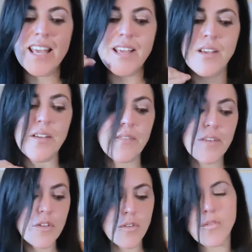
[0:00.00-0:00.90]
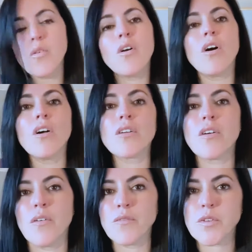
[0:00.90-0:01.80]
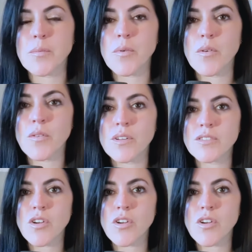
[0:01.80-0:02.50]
If you are uncomfortable